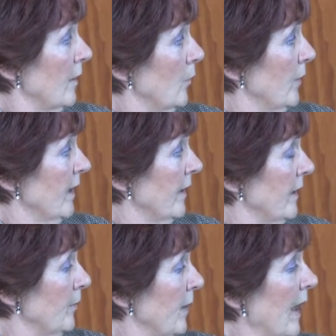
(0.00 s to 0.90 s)

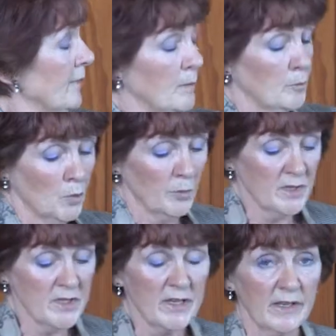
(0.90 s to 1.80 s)
we, at the
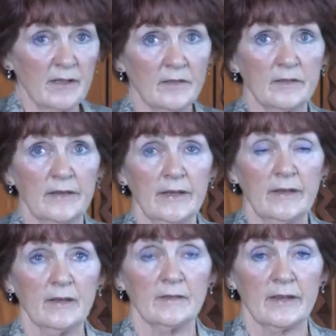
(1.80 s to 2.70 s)
moment, it,
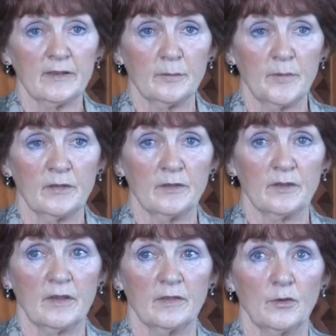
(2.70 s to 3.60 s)
the
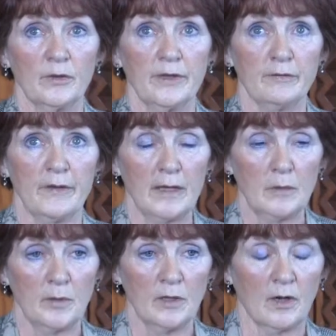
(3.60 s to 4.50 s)
assessment is only
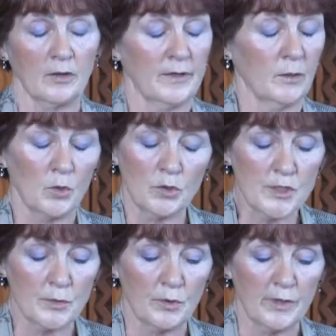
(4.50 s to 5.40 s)
available, or the
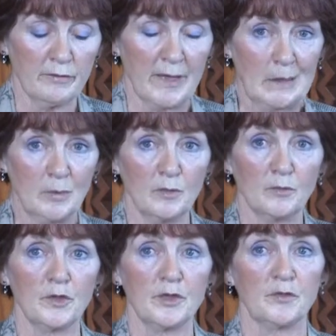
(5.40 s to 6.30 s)
awards are only available
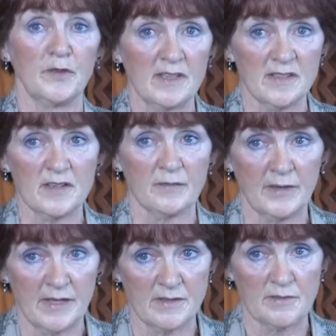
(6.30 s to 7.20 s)
for the
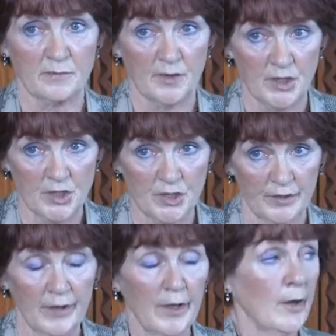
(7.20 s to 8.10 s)
face-to-face -face
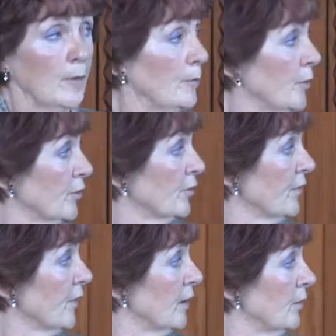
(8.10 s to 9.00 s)
version. But
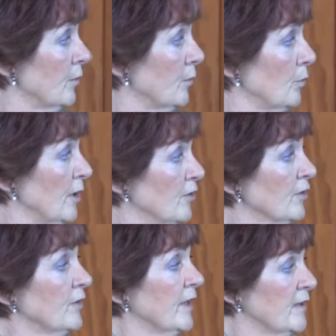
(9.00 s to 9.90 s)
there, we
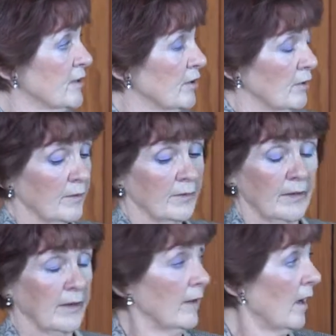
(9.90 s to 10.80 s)
just need to,
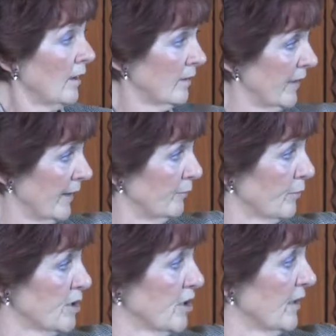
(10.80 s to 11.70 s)
the online
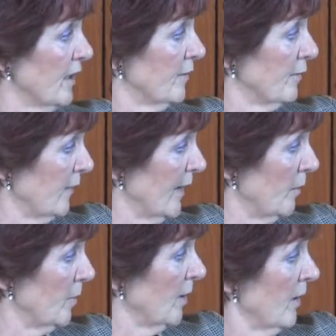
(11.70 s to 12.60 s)
version is
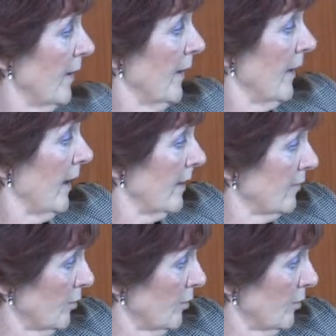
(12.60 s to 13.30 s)
available at